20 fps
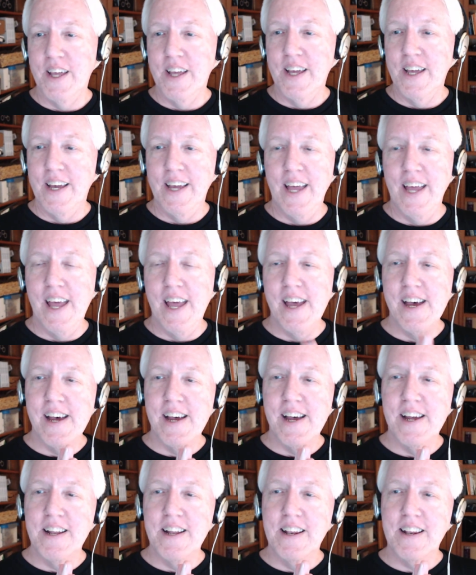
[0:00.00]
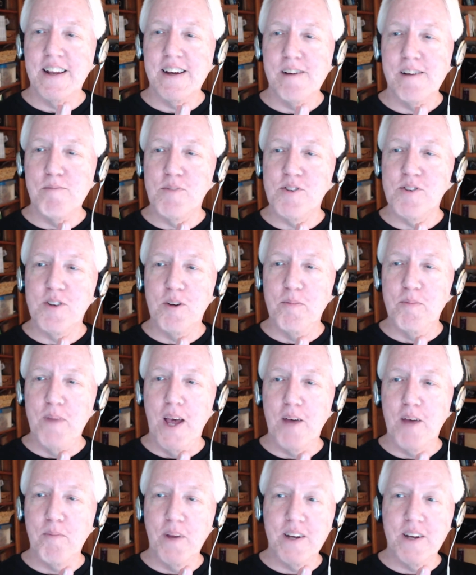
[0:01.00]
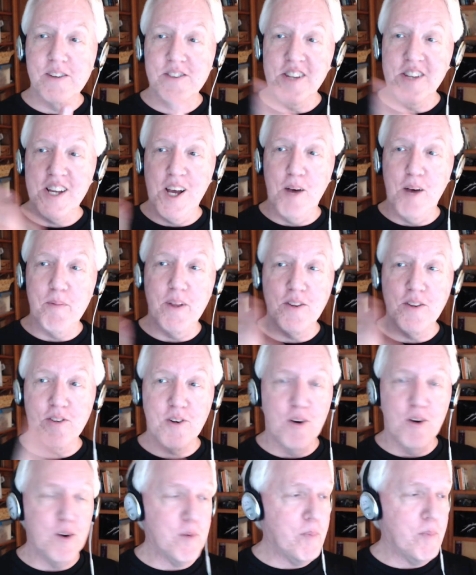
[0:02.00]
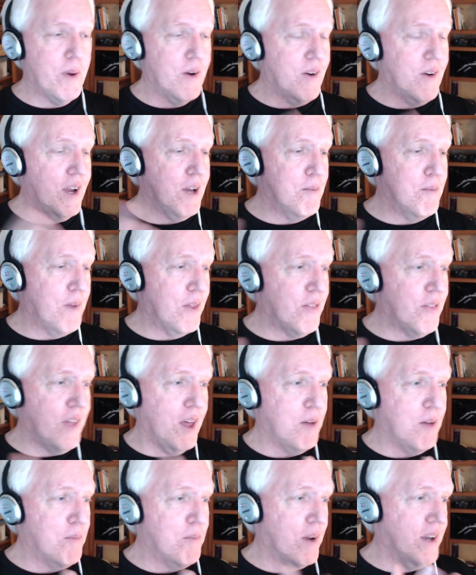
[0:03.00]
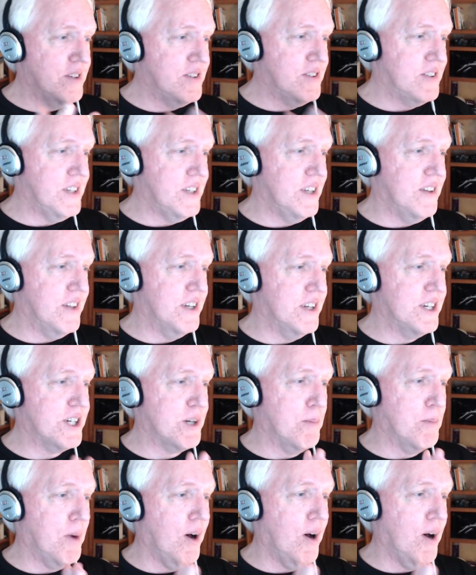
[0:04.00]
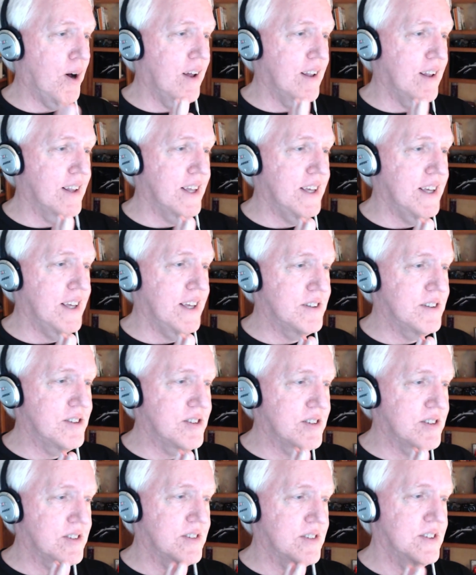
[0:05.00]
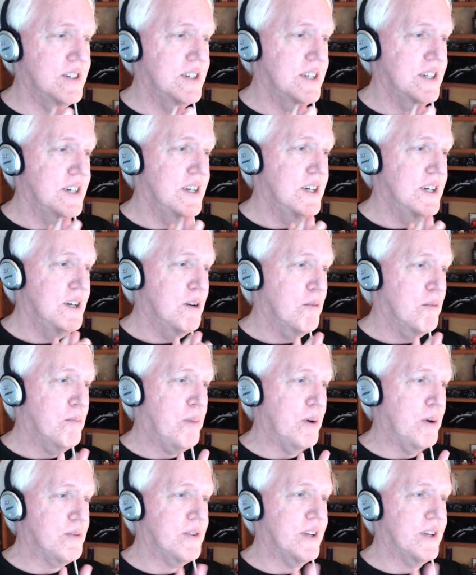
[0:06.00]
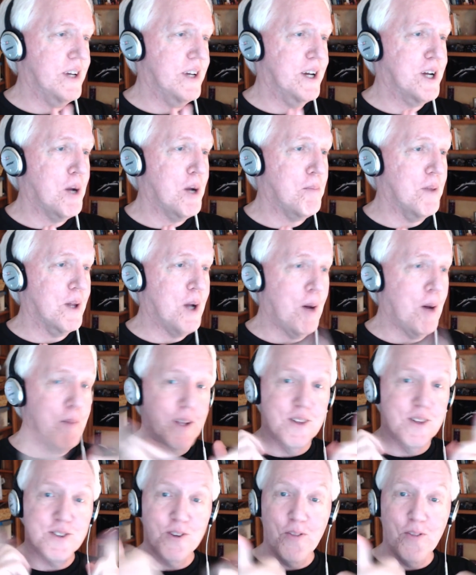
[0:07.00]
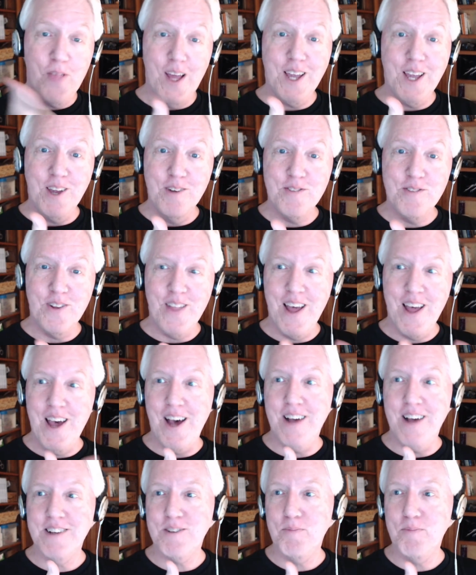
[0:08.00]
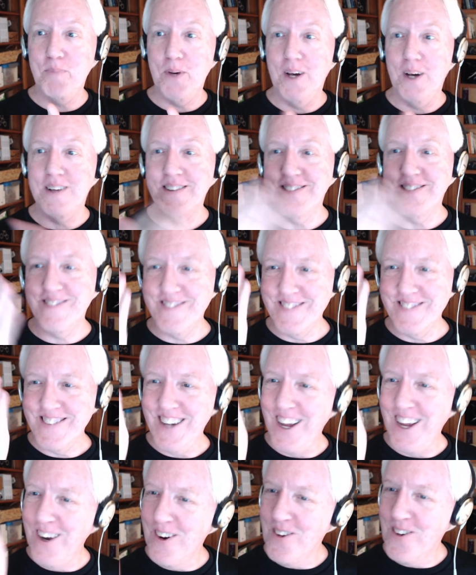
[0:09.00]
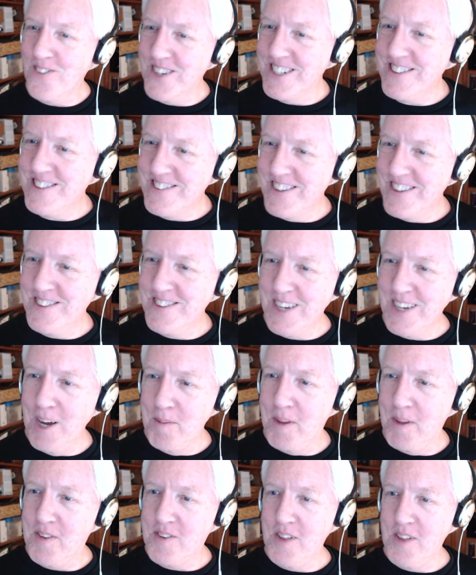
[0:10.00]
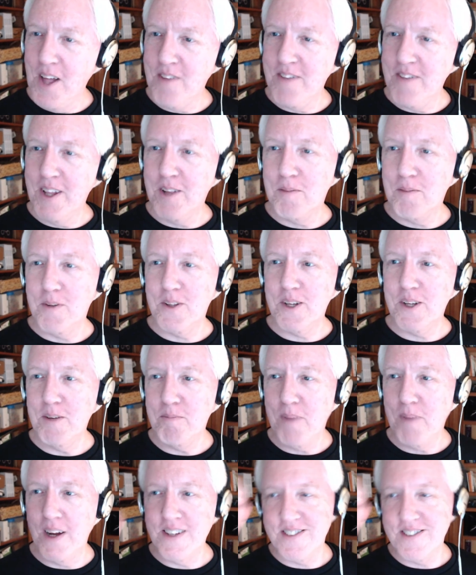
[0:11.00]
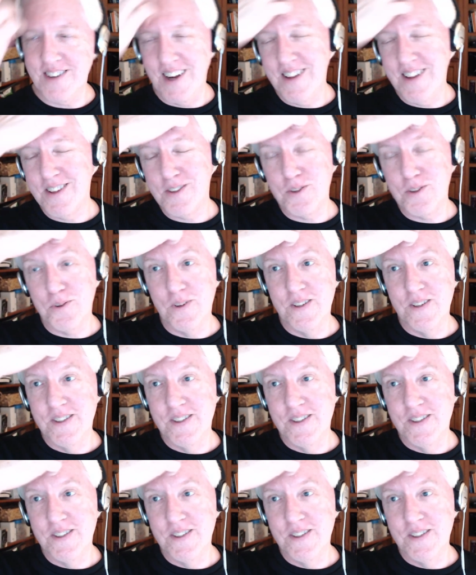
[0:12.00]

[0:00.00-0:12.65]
And I'm still mad because the comments aren't appearing in my thing. But I see that Shamal is posting a couple of comments. So thank you for that. But I don't know. It says comments not available in my side of the tool.